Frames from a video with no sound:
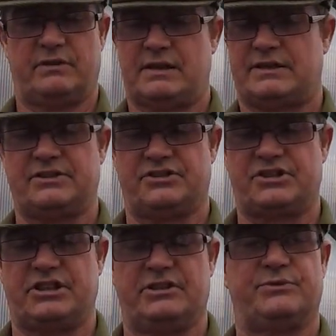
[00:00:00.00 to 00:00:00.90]
I can
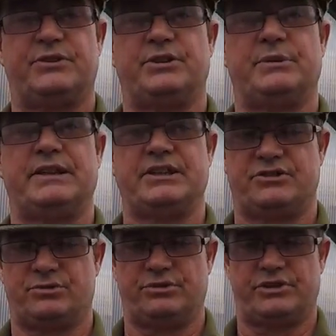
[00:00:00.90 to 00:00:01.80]
see that for doing
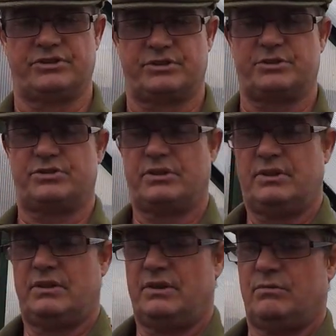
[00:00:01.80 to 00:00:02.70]
these onions, because
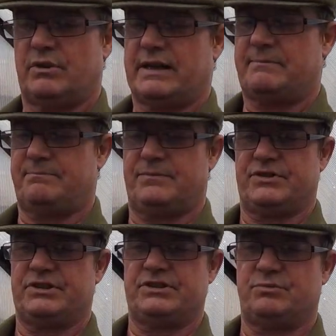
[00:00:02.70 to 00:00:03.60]
what
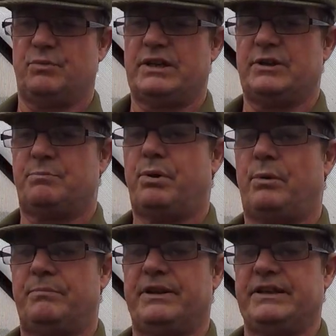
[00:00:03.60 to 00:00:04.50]
happens is when you
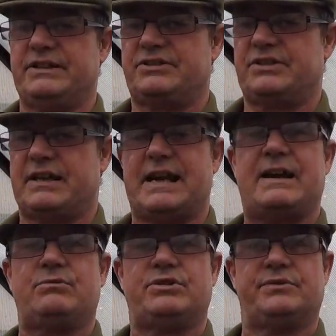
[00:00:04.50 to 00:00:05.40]
pop these
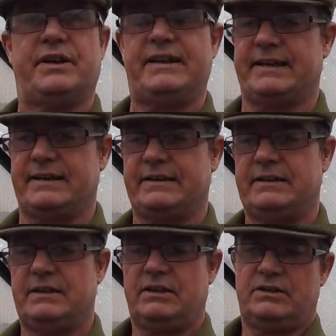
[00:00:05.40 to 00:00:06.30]
out of here,
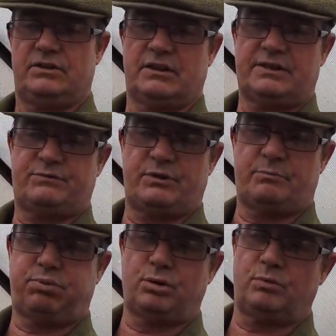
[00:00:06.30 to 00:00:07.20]
you're left with a
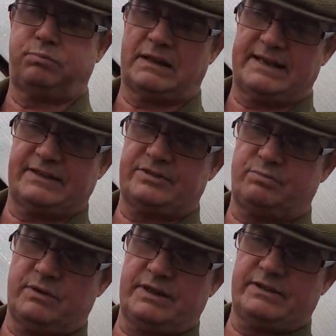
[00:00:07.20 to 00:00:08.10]
plug
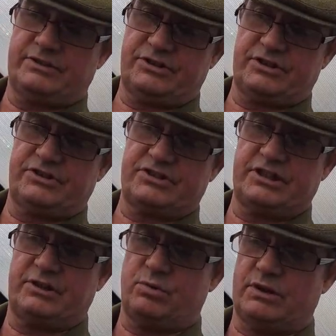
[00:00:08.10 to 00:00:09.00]
plant with, as you can
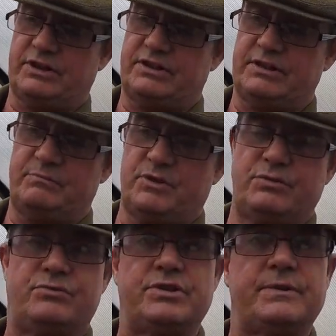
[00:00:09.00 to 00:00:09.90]
see, quite a deep
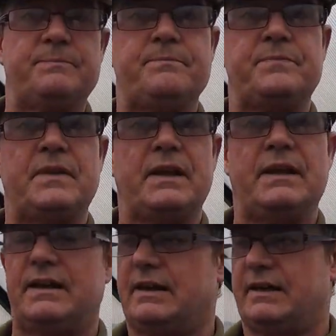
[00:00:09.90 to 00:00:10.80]
root,
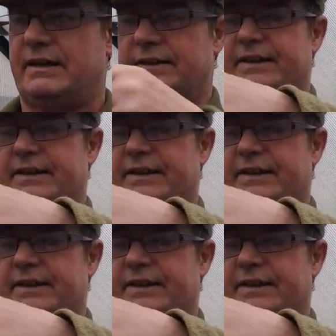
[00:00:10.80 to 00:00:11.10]
and